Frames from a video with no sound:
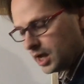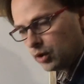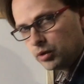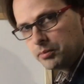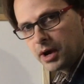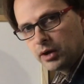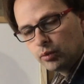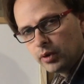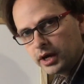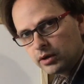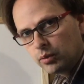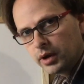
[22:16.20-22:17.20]
And we might
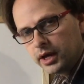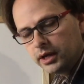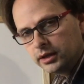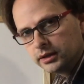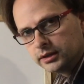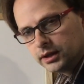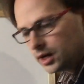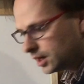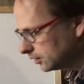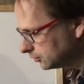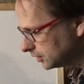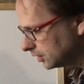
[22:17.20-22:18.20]
right away
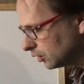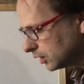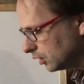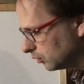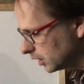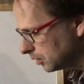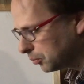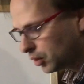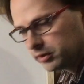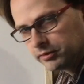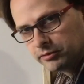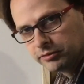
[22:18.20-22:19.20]
say, okay, we've got a
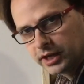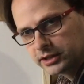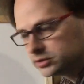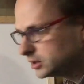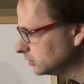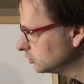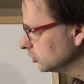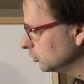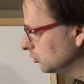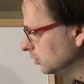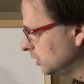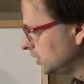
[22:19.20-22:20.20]
point of inflection at
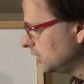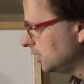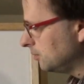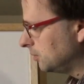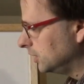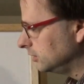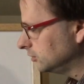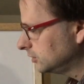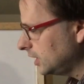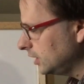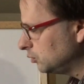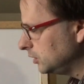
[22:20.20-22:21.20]
2. But
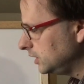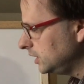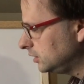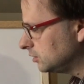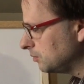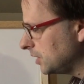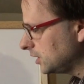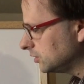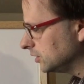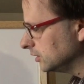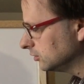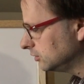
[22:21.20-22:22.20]
instead, we need to
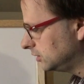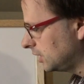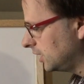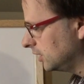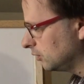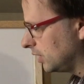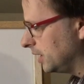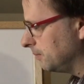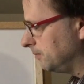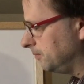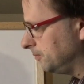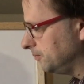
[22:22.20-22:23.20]
make this diagram.